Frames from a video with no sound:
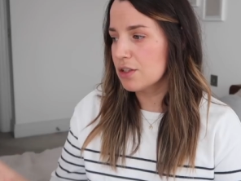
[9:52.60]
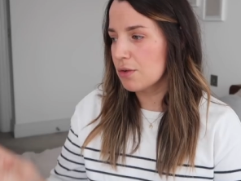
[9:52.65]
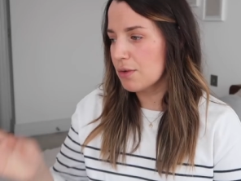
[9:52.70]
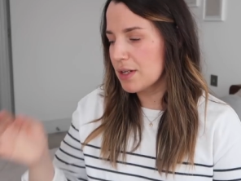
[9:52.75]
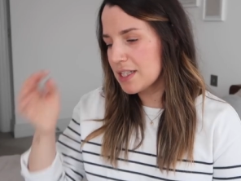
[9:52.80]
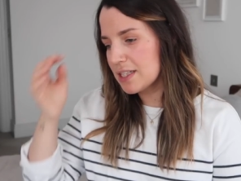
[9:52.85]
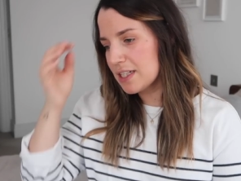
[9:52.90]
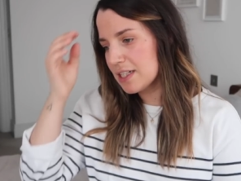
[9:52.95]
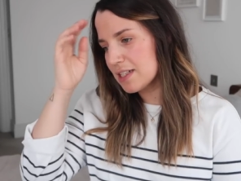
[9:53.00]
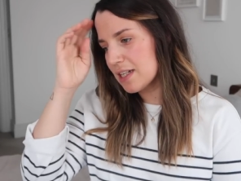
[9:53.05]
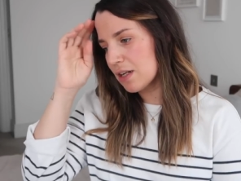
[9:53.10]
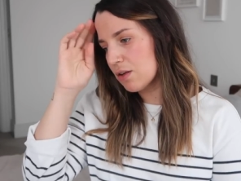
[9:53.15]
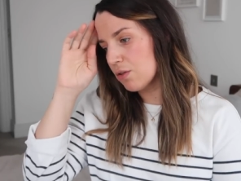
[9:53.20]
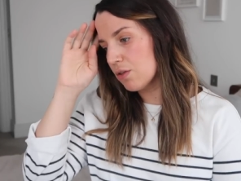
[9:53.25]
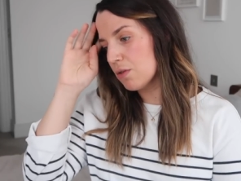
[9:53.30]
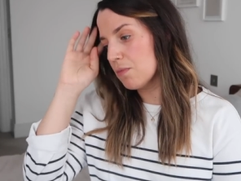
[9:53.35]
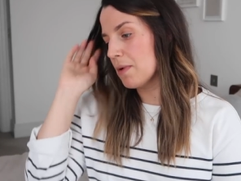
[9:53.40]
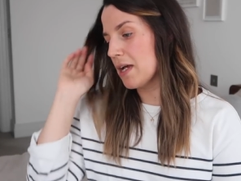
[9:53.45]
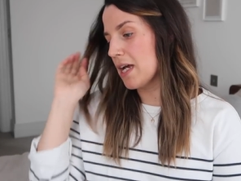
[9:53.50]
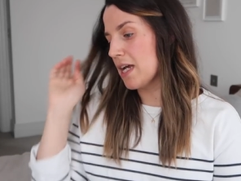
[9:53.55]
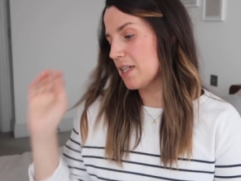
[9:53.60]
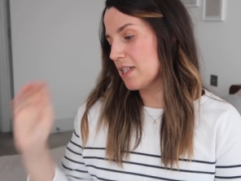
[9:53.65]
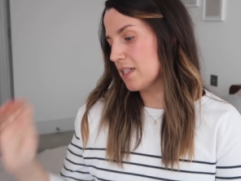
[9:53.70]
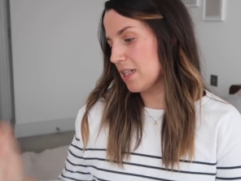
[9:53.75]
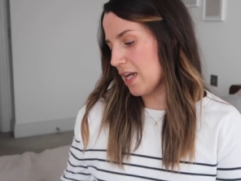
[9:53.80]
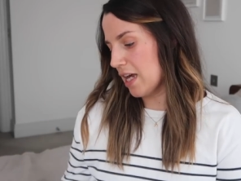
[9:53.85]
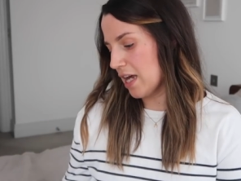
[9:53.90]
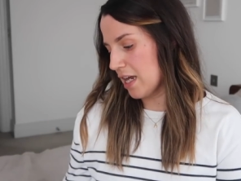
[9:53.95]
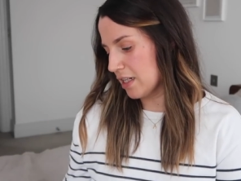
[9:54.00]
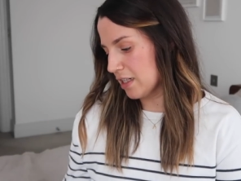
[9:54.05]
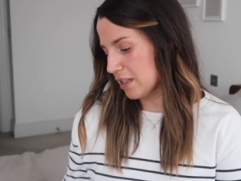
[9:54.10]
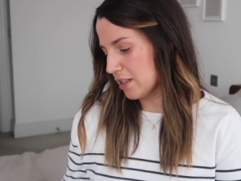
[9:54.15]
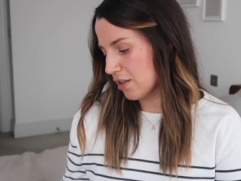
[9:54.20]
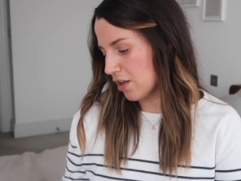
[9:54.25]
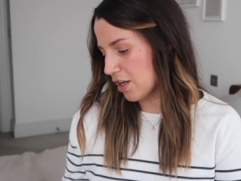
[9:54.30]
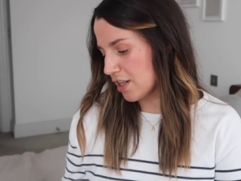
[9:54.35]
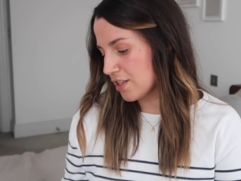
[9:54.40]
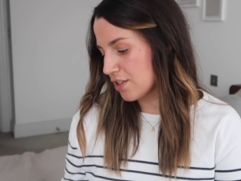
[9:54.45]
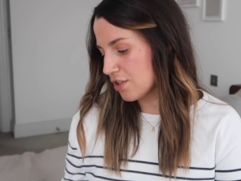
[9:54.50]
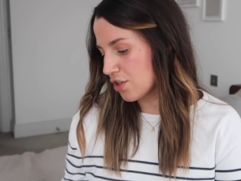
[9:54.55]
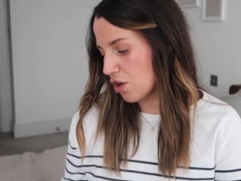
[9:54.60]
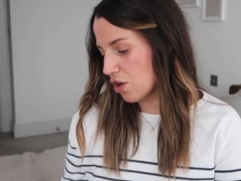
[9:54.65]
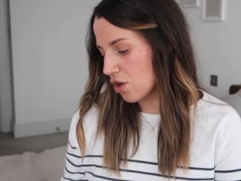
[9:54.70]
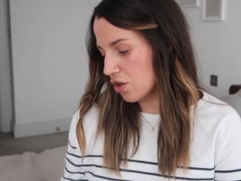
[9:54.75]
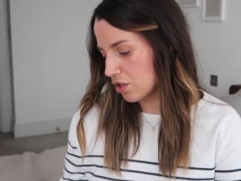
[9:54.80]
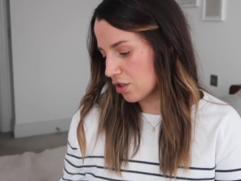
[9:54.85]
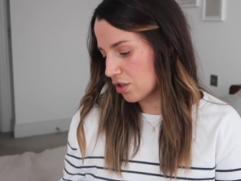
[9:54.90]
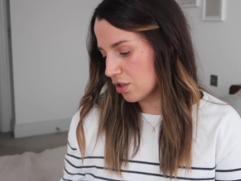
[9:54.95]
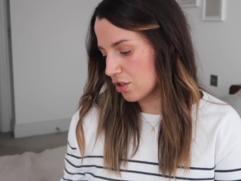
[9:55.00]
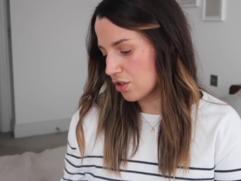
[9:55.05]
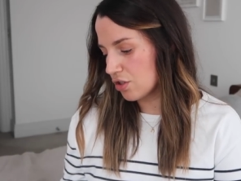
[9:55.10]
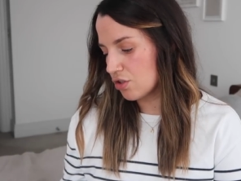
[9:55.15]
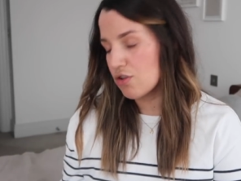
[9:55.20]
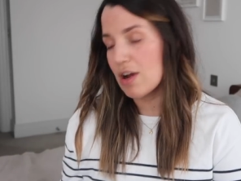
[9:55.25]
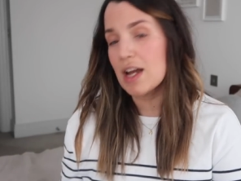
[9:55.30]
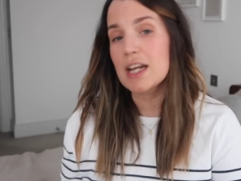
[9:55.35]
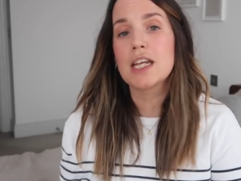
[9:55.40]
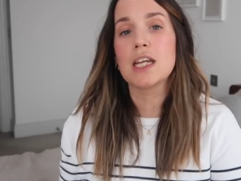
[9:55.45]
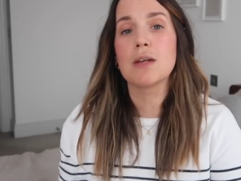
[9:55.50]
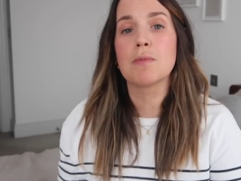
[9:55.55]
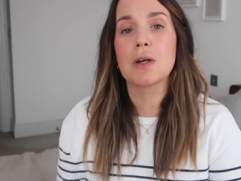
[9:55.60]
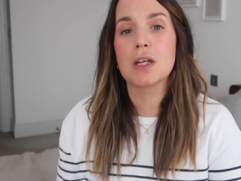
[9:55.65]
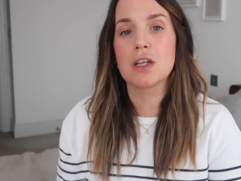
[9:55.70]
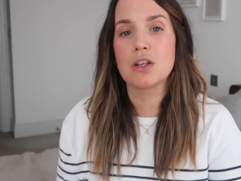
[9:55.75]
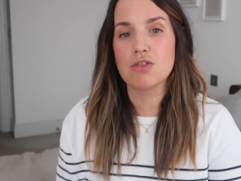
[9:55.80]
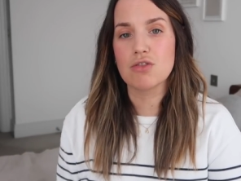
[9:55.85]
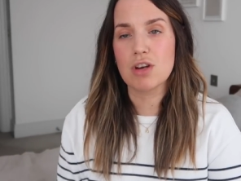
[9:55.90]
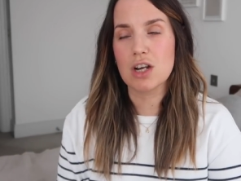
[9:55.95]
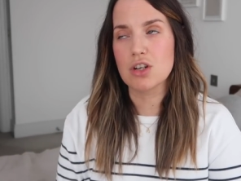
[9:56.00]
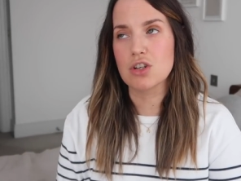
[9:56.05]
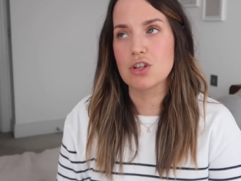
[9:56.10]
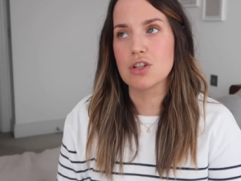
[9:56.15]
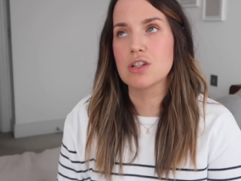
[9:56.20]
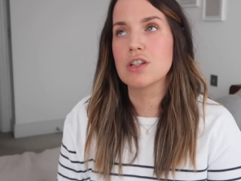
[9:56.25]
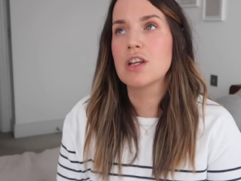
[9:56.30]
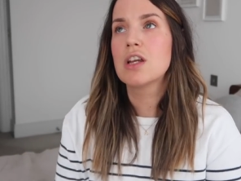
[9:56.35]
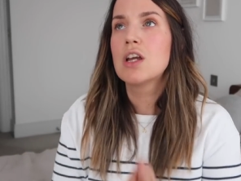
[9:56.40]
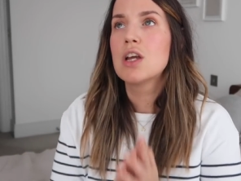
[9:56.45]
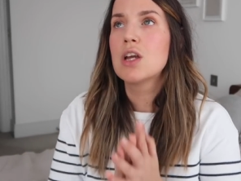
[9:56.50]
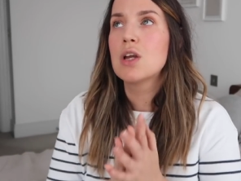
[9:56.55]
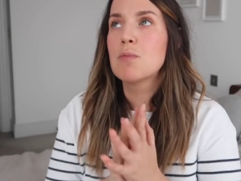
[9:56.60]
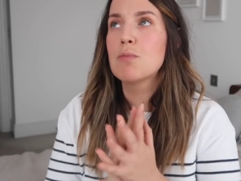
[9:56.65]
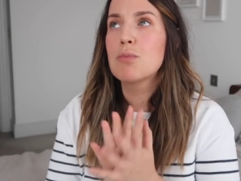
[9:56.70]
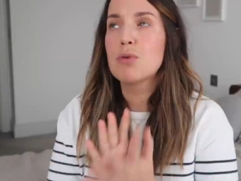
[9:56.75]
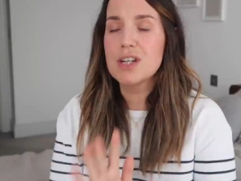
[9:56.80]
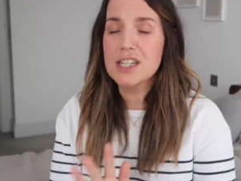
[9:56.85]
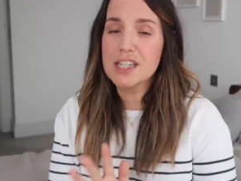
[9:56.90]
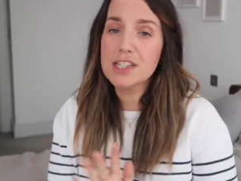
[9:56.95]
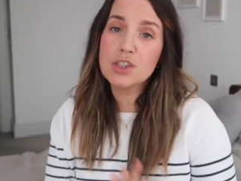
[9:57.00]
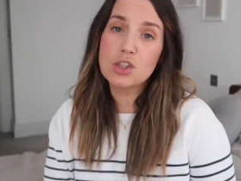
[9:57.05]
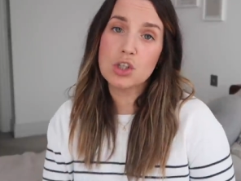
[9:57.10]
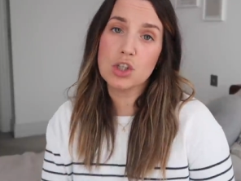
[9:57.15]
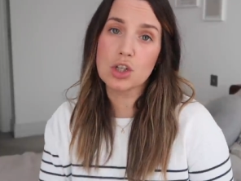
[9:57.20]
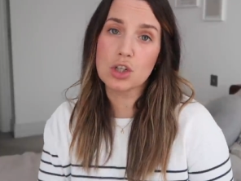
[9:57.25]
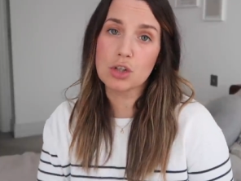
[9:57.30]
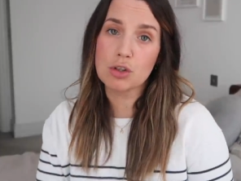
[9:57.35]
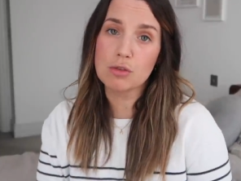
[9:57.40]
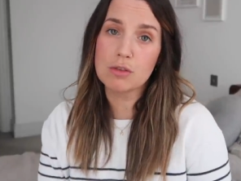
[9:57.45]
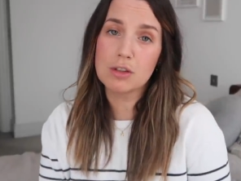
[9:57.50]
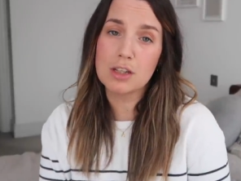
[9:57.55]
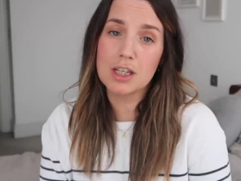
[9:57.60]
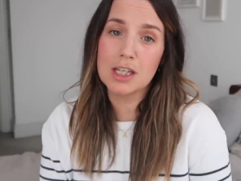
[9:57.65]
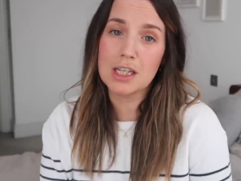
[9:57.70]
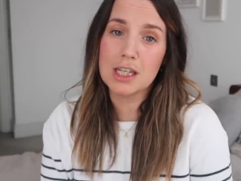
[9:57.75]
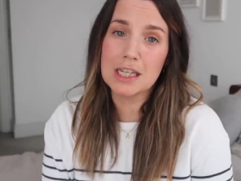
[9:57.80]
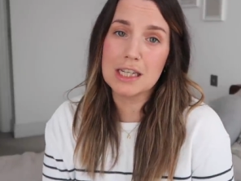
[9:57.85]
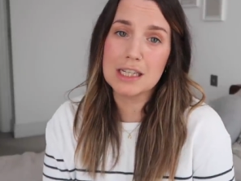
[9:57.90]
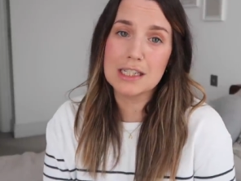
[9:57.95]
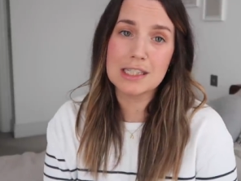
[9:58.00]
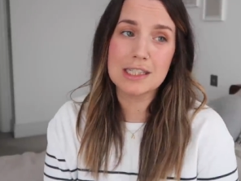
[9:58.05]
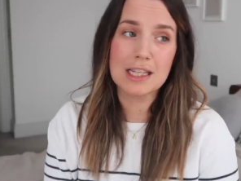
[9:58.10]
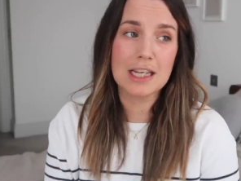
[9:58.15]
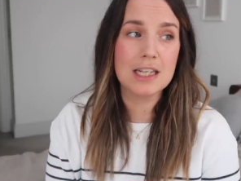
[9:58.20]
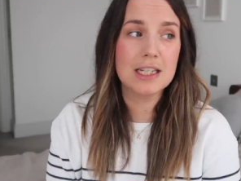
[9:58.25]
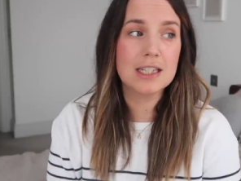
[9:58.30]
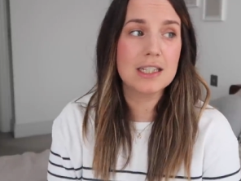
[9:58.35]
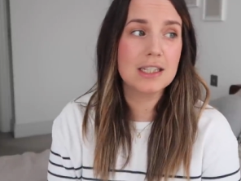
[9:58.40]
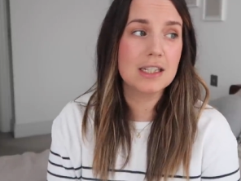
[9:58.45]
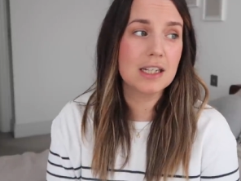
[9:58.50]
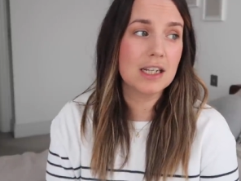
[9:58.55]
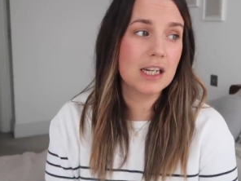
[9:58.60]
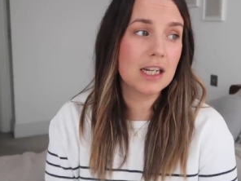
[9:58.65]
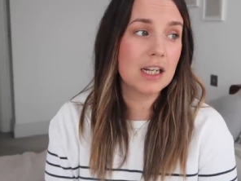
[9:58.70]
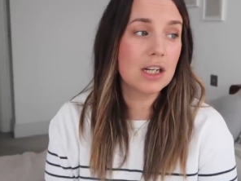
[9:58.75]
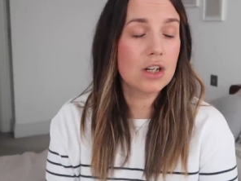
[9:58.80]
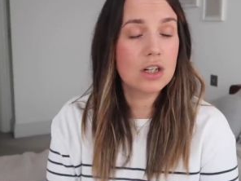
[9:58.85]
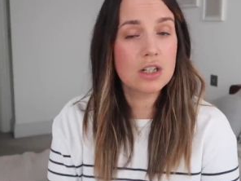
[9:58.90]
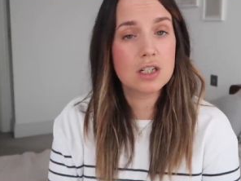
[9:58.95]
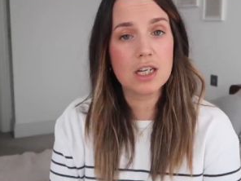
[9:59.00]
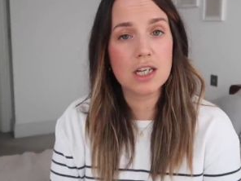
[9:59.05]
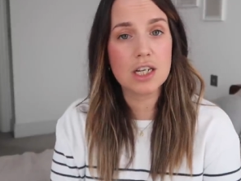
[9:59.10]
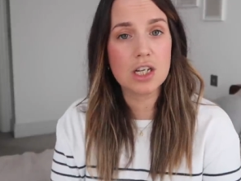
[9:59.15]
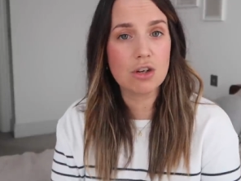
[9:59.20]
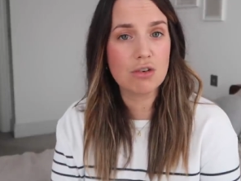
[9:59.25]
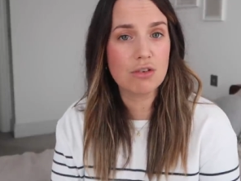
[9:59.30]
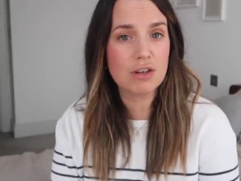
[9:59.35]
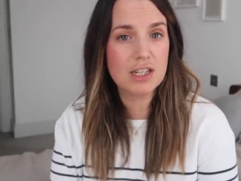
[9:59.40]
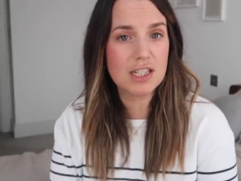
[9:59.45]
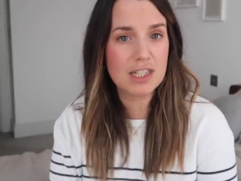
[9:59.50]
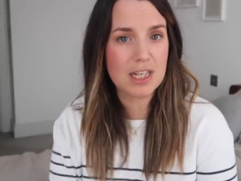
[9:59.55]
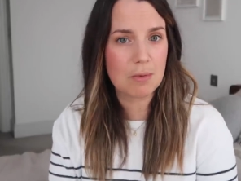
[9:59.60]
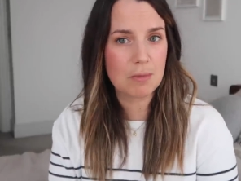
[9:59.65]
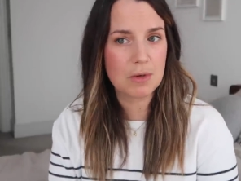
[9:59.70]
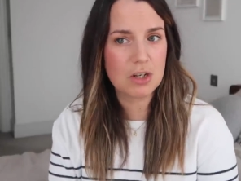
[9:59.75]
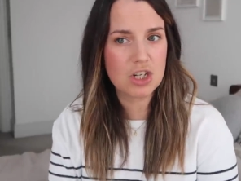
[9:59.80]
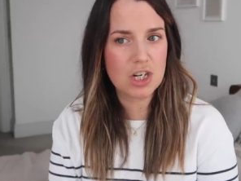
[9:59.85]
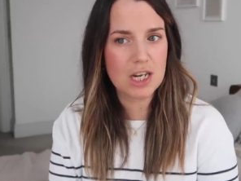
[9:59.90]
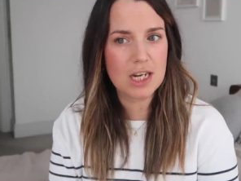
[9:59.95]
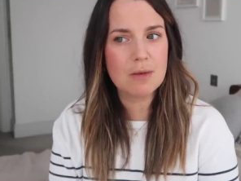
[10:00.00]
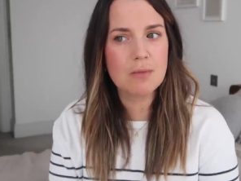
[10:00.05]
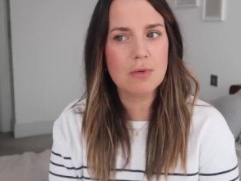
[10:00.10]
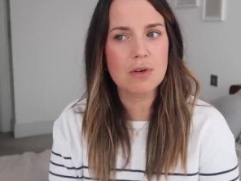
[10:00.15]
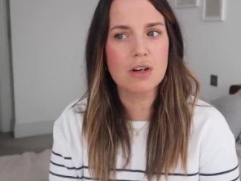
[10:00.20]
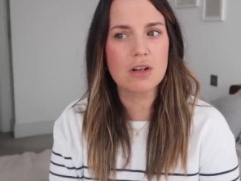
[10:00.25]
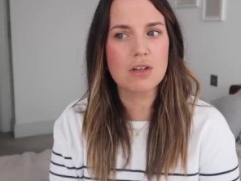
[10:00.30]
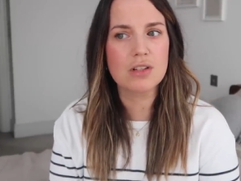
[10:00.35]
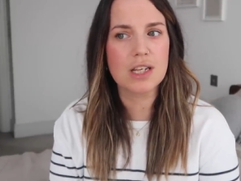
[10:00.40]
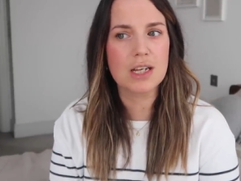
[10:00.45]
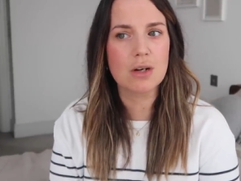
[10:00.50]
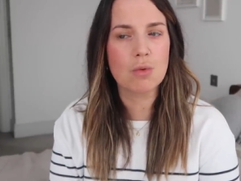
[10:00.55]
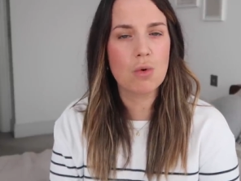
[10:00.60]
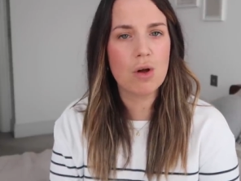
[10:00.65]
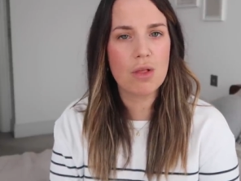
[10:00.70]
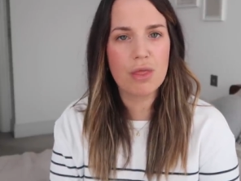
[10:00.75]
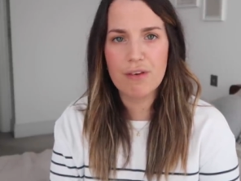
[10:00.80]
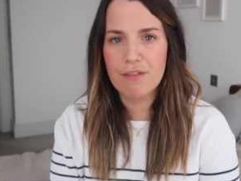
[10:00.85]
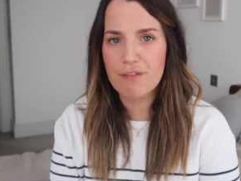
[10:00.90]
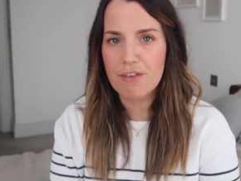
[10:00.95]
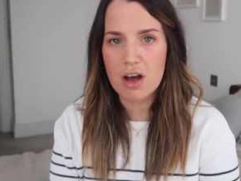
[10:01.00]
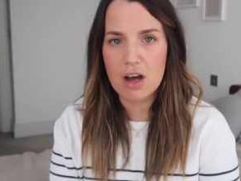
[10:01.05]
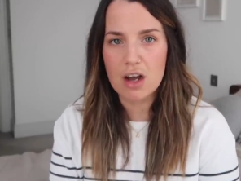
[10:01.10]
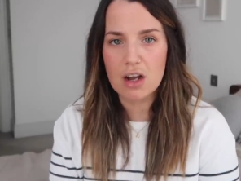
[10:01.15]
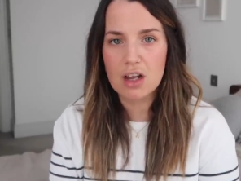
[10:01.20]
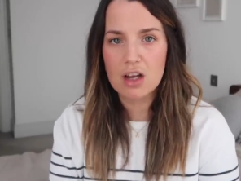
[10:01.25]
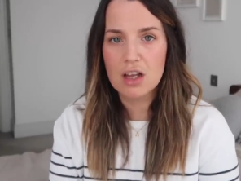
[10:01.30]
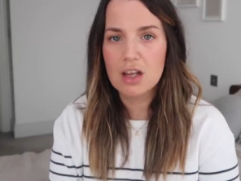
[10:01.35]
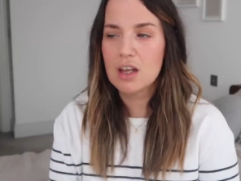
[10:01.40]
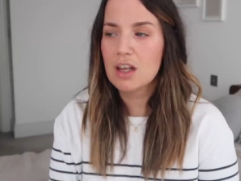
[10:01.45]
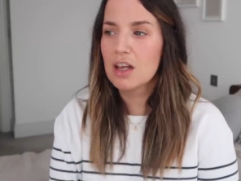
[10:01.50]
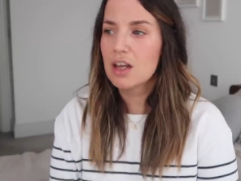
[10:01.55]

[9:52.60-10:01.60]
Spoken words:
So I sit down on the bed and I start tracking my contractions. pretty soon it says, it looks like you're in established labour. And I was like, what the fuck?